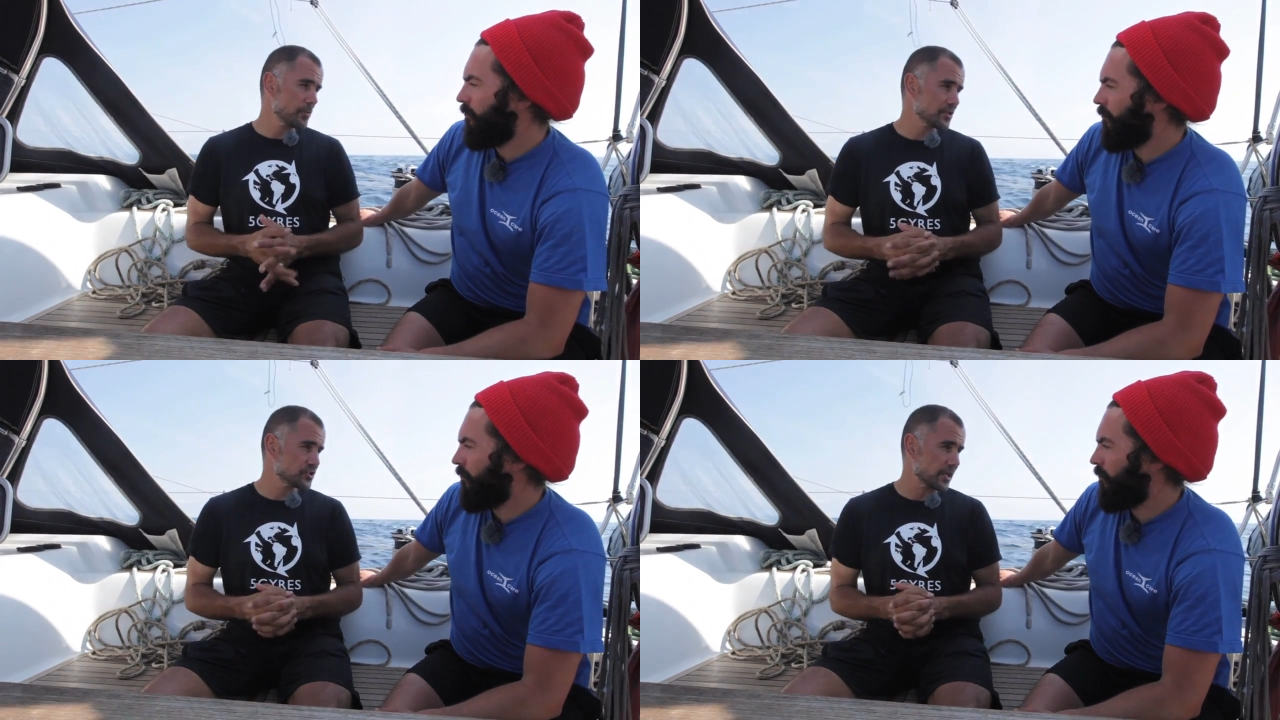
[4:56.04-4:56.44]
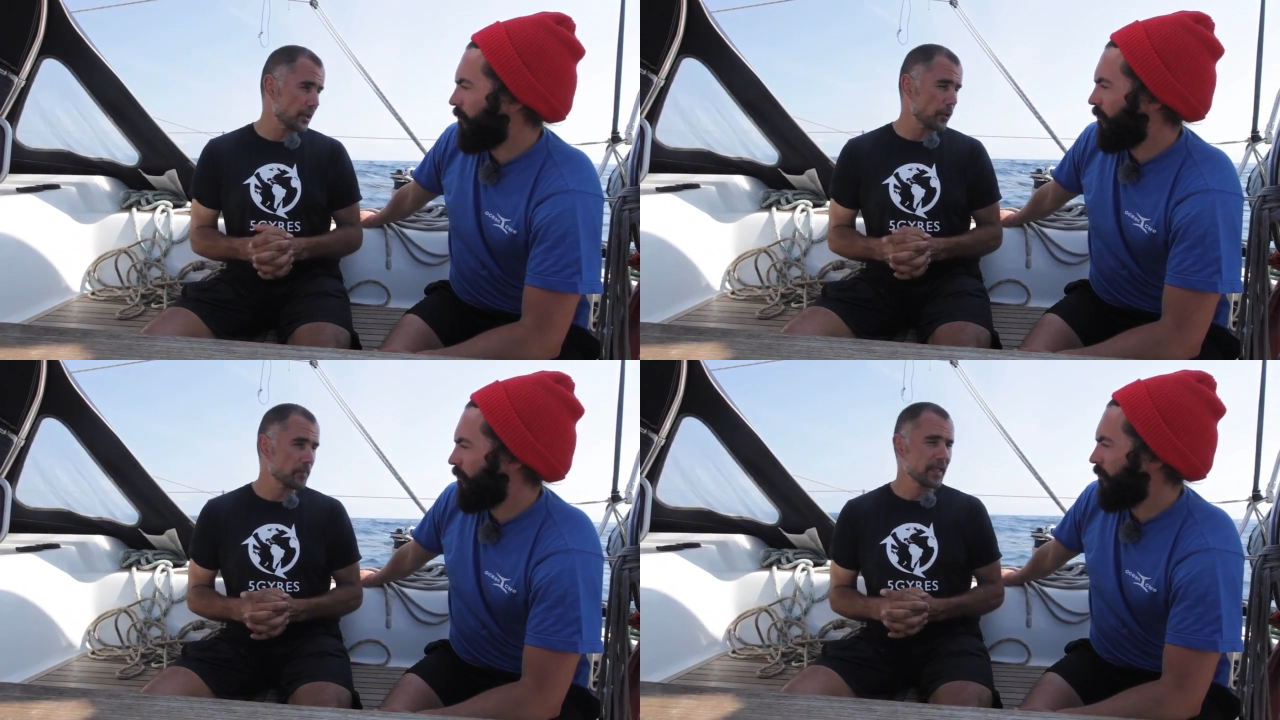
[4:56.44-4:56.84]
Speaker 1: months
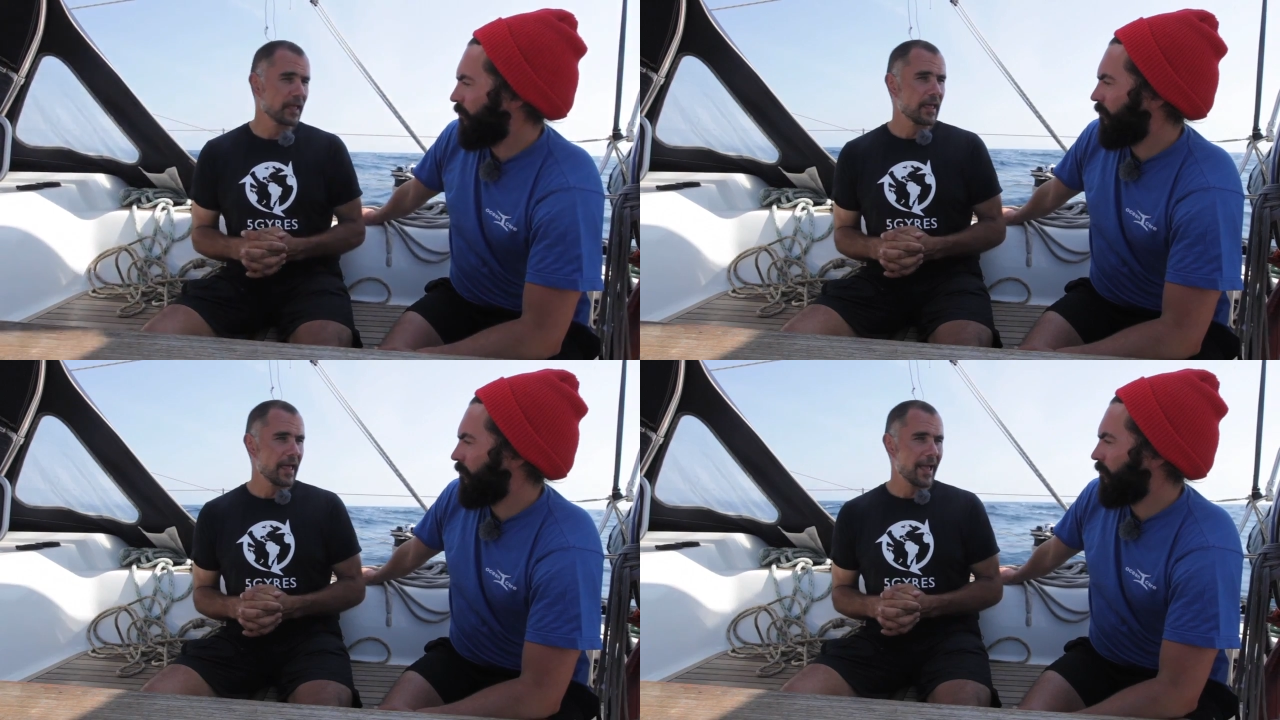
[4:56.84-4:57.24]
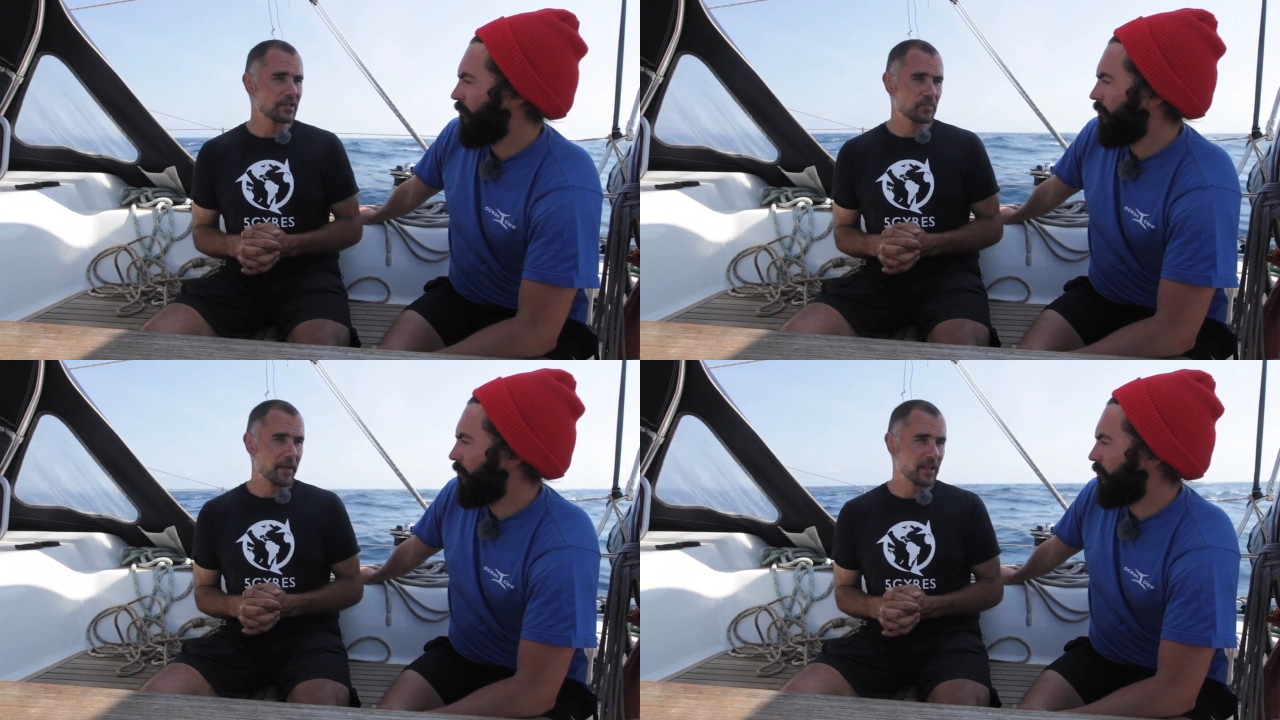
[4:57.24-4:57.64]
ago
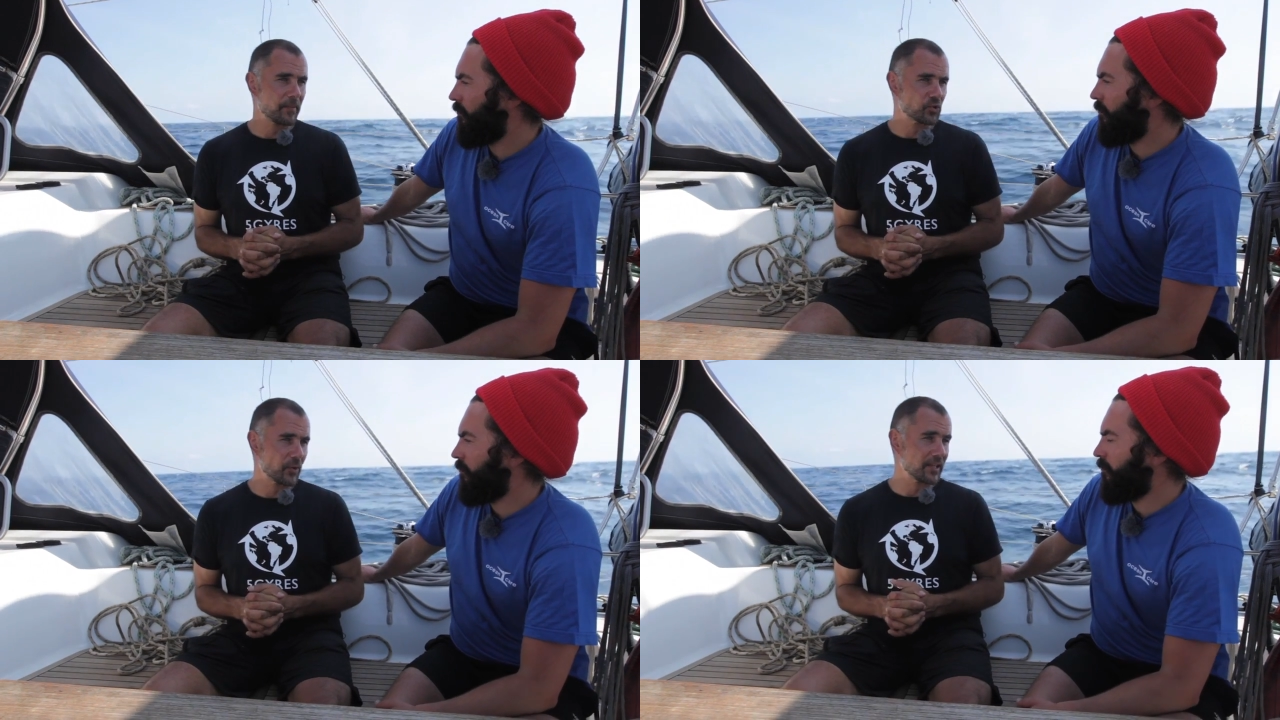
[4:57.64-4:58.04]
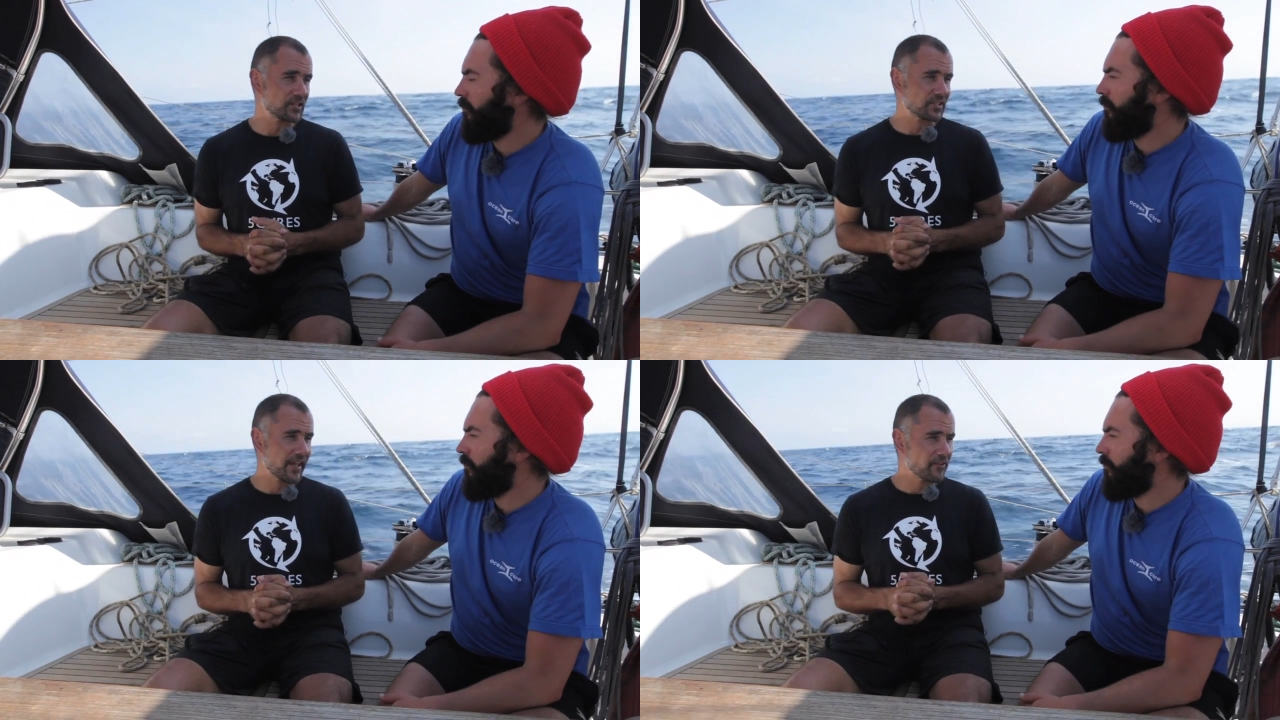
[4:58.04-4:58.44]
estimated between
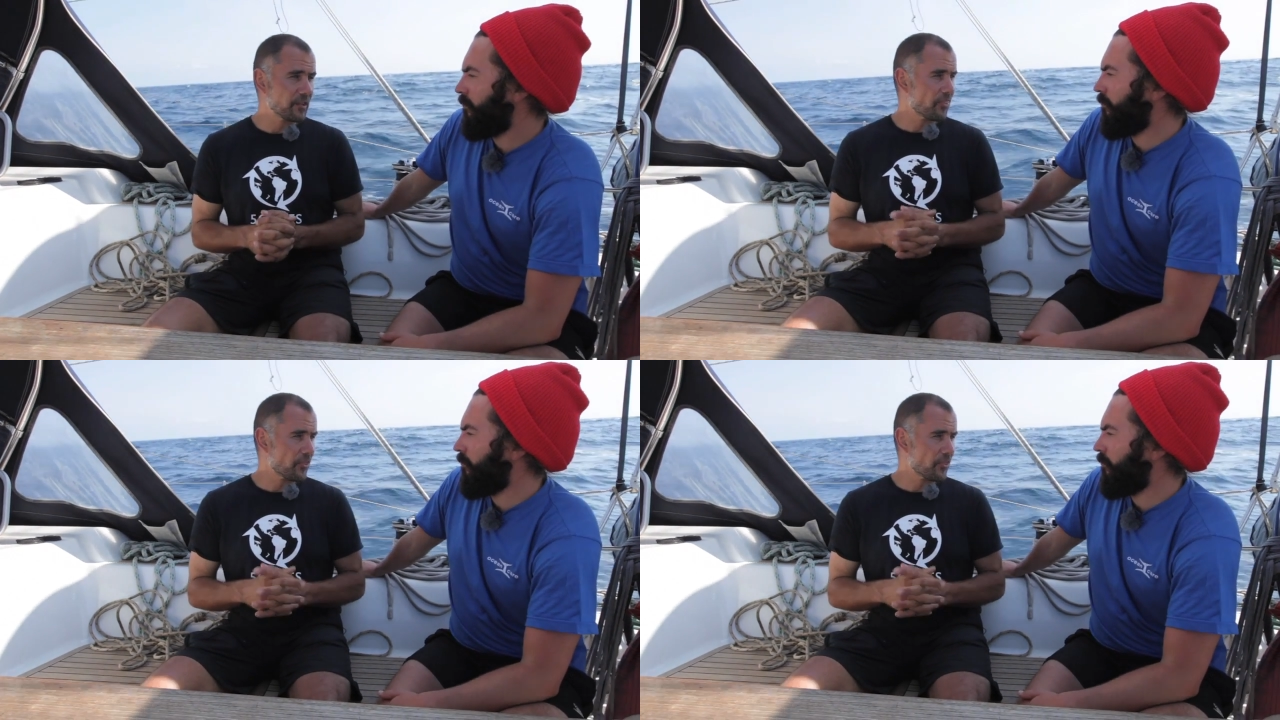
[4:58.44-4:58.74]
seven and